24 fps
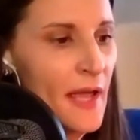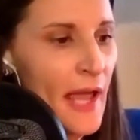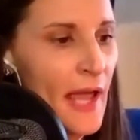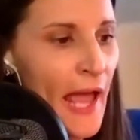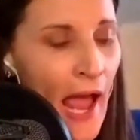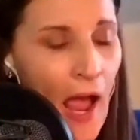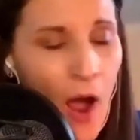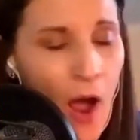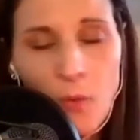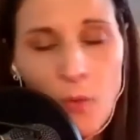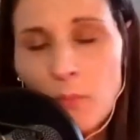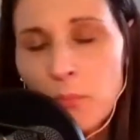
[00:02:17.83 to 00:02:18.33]

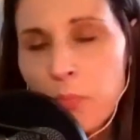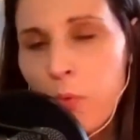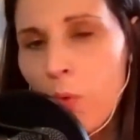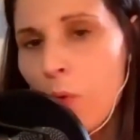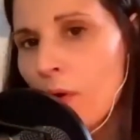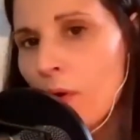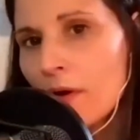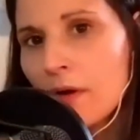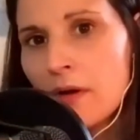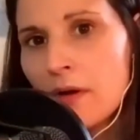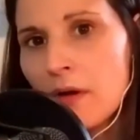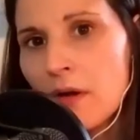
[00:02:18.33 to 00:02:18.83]
how
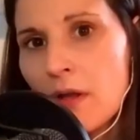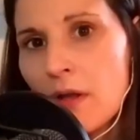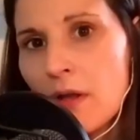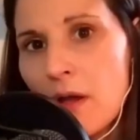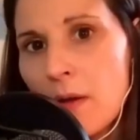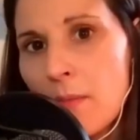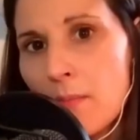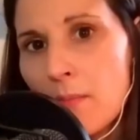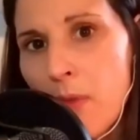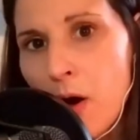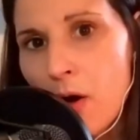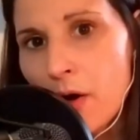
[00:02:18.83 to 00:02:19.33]
important
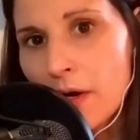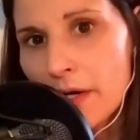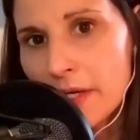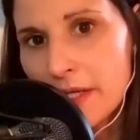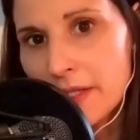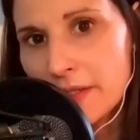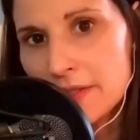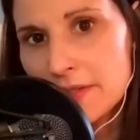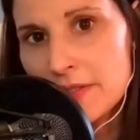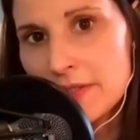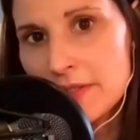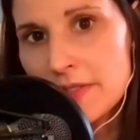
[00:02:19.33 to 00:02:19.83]

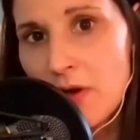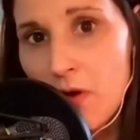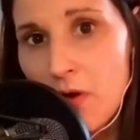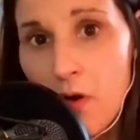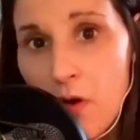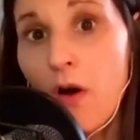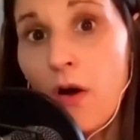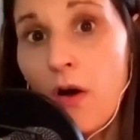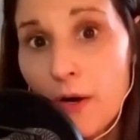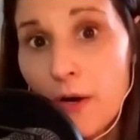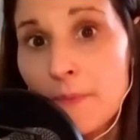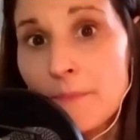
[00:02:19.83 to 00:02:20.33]
markets
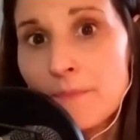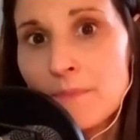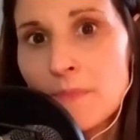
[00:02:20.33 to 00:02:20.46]
are,